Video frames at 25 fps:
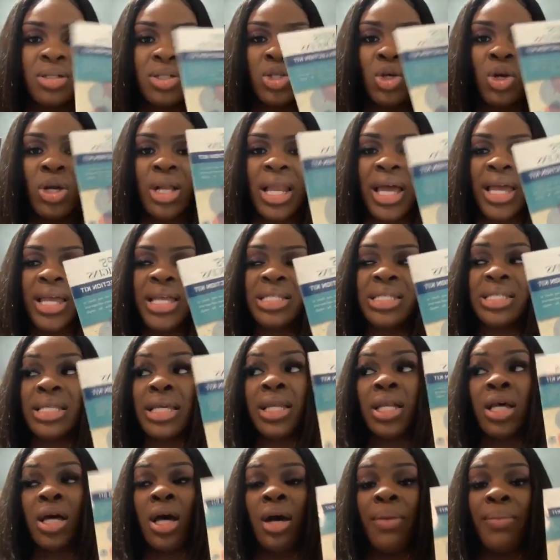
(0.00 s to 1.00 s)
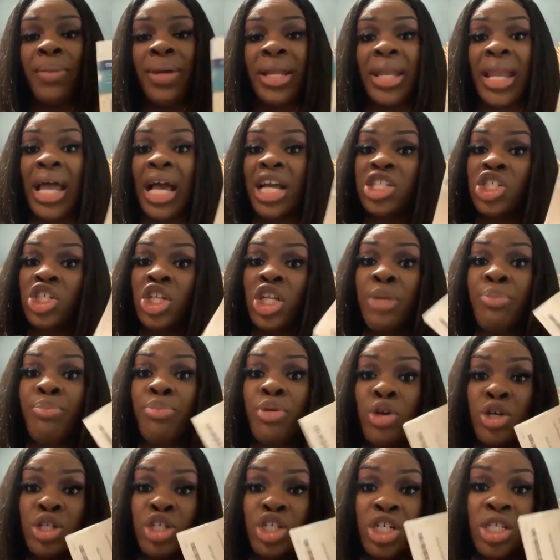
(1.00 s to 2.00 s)
So clients can come in and actually
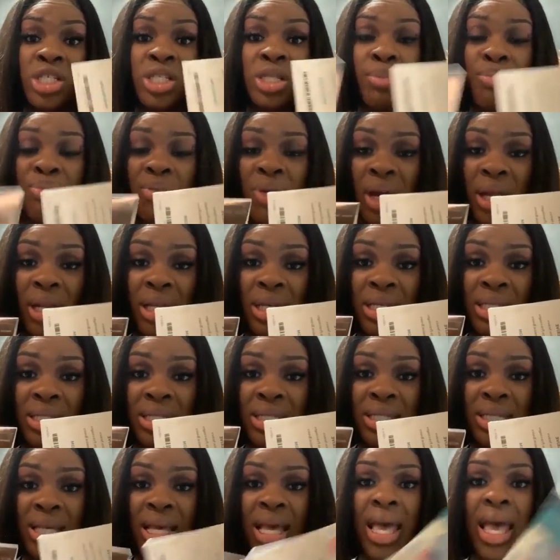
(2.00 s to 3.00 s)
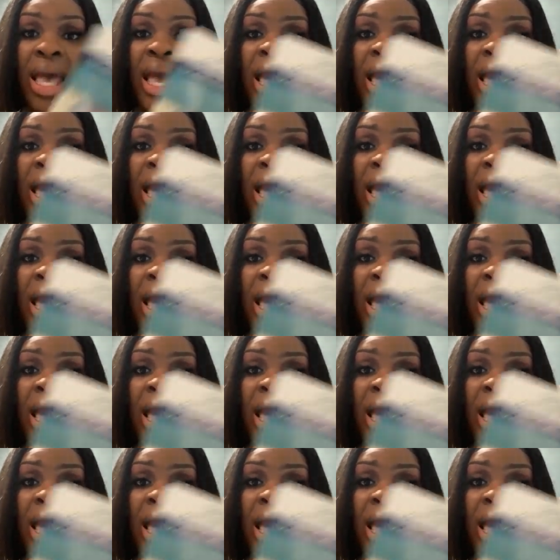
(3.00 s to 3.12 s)
purchase the products